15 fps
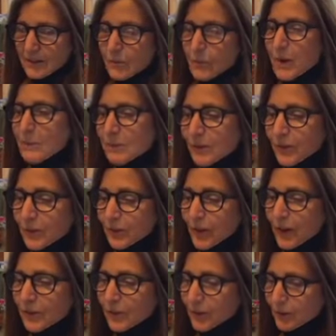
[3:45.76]
Webster's
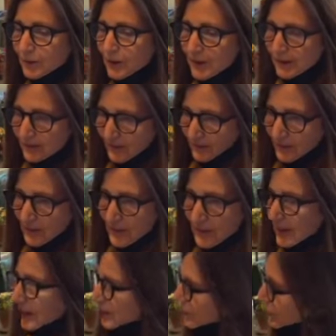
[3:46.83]
also writes,
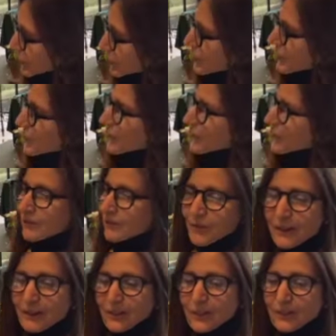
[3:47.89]
it's a Christian
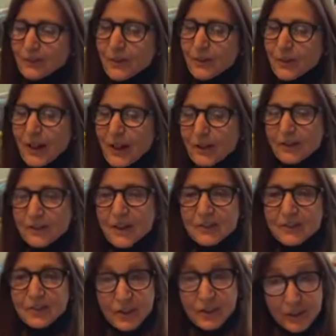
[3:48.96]
festival held on
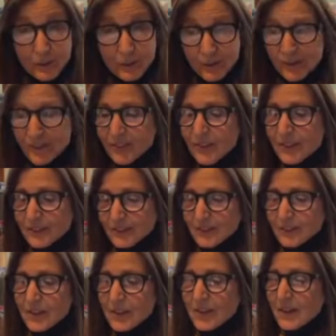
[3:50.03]
January 6th,
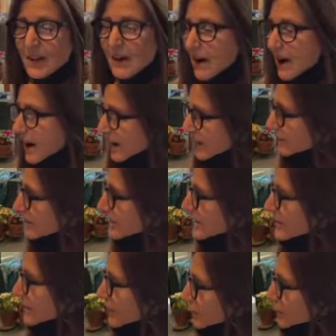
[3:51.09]
honoring
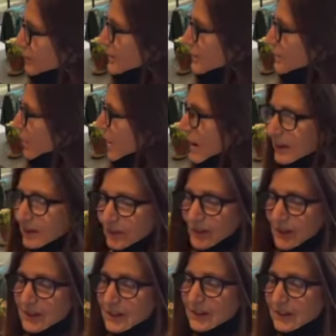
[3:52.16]
the three wise
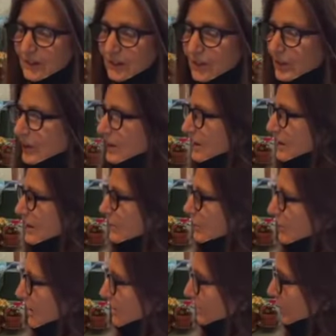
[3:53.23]
kings who
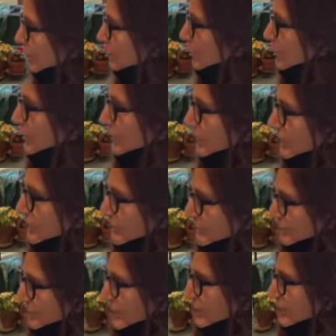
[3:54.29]
come to worship
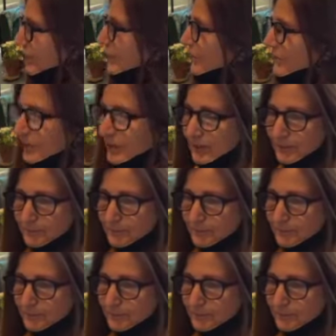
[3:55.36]
Jesus.